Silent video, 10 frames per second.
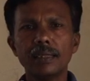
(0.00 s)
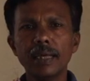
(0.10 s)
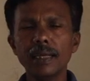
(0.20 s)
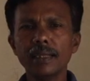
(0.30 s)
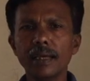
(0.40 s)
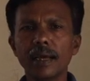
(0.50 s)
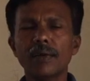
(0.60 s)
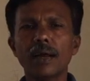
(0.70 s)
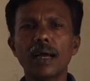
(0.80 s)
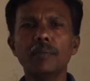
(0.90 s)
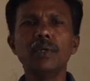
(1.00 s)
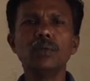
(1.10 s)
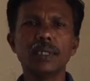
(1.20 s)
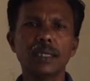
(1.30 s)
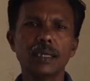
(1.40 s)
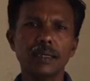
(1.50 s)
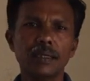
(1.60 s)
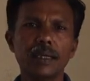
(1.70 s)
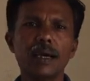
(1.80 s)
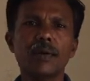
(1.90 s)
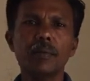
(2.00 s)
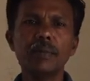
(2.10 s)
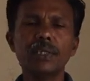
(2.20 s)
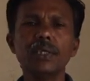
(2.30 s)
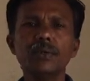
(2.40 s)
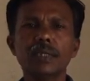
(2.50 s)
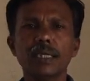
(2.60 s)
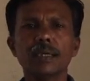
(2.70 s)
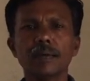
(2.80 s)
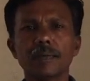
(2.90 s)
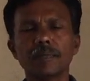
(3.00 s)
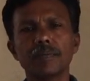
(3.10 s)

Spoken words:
then they are abusing it, they are misusing it.